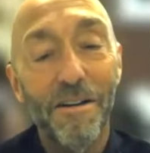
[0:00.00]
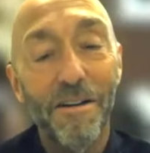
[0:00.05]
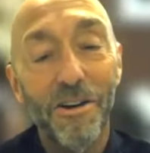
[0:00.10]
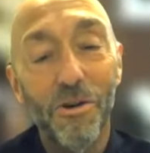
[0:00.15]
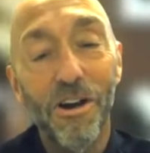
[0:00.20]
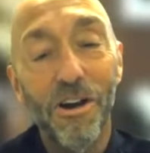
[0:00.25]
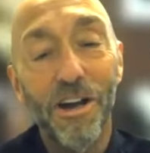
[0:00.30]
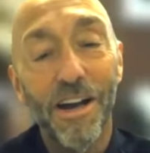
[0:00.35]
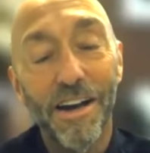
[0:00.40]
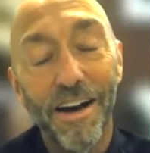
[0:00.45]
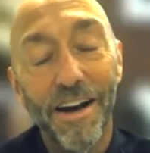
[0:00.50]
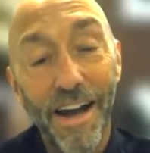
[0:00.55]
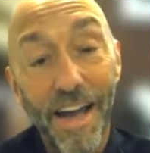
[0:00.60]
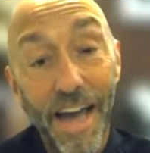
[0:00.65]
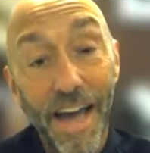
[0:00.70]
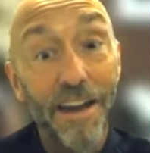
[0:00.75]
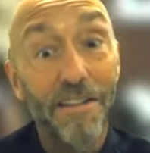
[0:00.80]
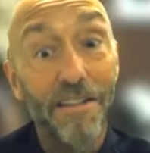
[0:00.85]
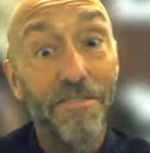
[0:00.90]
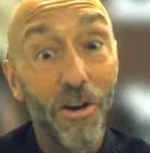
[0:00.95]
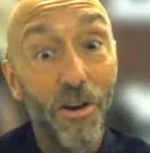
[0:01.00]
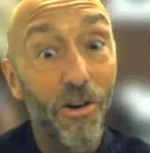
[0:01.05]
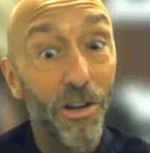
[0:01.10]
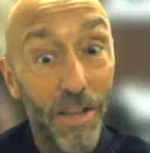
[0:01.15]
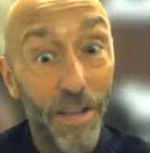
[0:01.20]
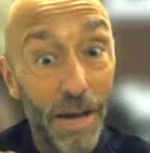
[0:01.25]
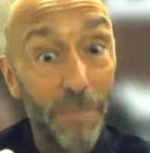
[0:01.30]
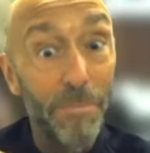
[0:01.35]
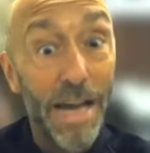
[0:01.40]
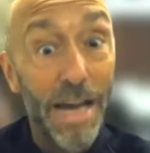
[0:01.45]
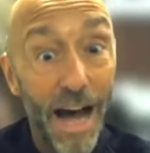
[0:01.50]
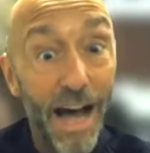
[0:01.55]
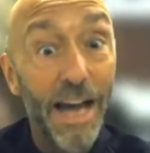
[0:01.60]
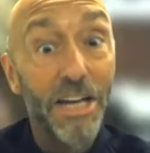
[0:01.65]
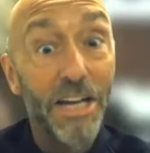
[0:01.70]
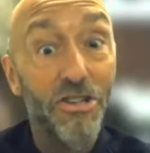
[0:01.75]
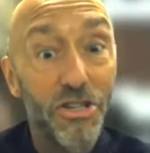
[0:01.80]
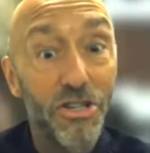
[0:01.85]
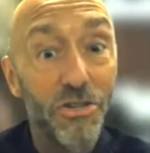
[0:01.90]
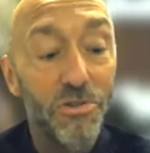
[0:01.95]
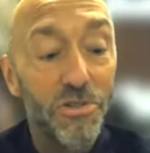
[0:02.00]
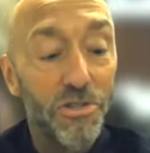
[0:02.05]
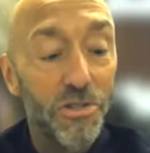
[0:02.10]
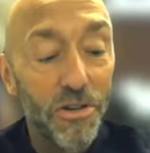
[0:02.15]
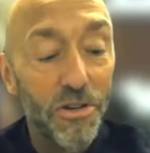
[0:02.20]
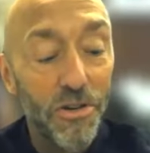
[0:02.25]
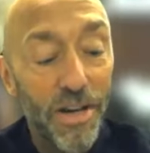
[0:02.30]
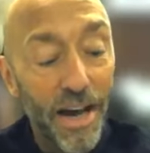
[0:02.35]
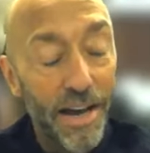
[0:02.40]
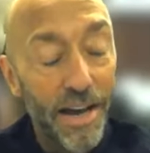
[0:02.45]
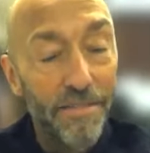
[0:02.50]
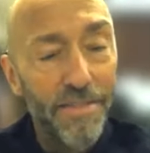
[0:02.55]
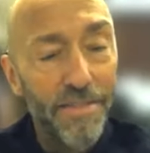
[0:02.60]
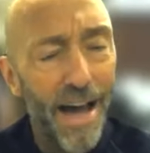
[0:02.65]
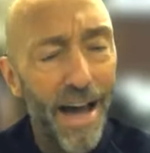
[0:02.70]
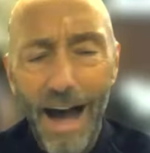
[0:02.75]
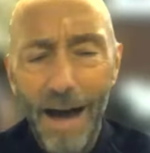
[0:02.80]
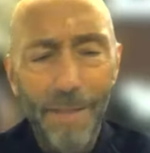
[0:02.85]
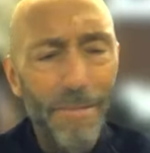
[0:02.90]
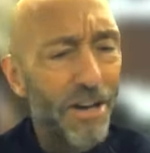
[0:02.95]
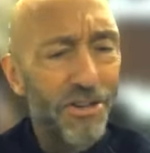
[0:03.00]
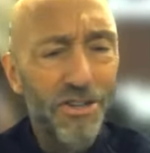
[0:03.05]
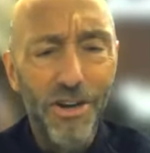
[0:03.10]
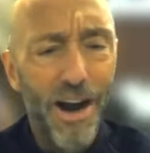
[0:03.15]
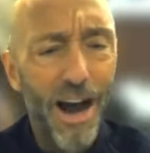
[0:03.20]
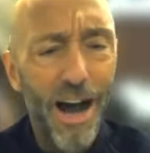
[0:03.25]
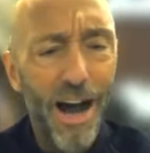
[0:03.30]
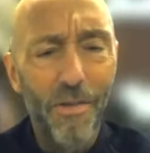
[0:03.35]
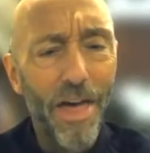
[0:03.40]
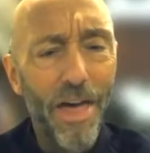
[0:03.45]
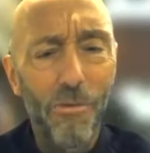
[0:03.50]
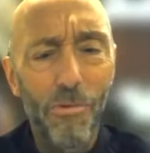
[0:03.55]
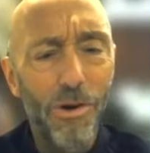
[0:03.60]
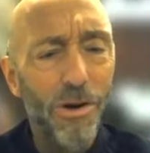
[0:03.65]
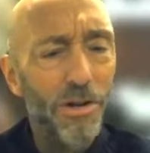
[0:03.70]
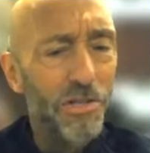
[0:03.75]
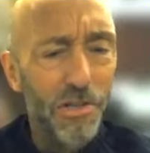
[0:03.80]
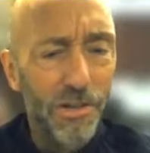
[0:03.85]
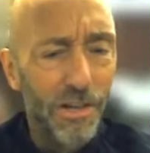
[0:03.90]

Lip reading: Going ahead of you or behind you. So you kind of, I'm not sure how that works.